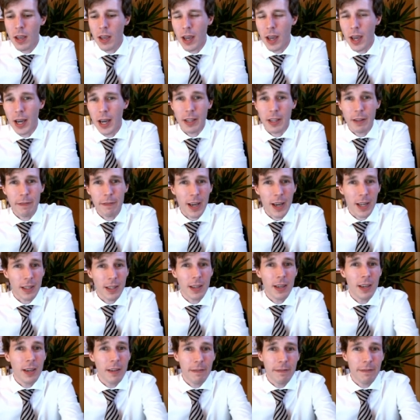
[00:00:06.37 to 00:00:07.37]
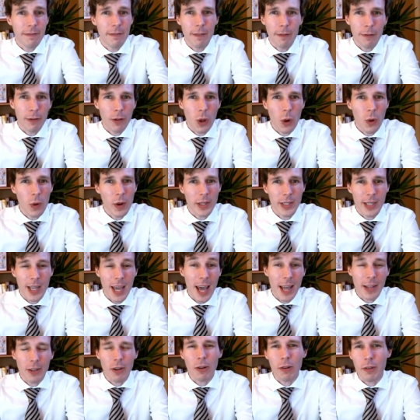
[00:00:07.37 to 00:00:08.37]
And in fact, if the flow is
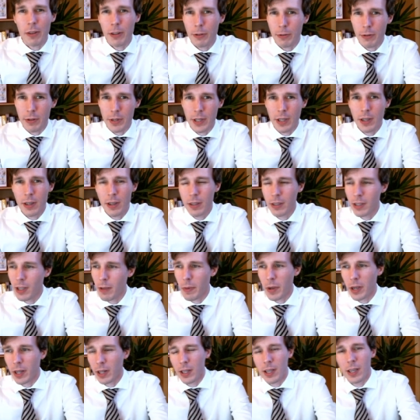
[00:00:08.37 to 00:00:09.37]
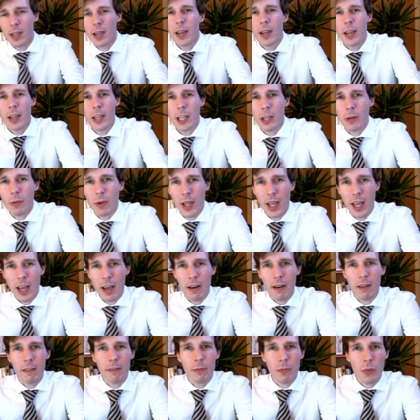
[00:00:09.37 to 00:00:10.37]
at all interesting, typically you will
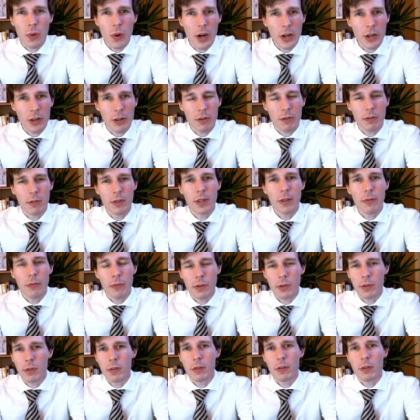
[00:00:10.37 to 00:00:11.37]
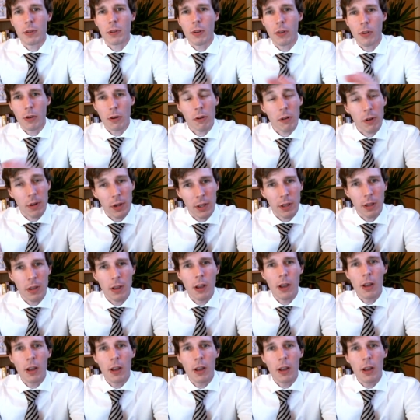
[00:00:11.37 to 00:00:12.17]
have pressure differences occurring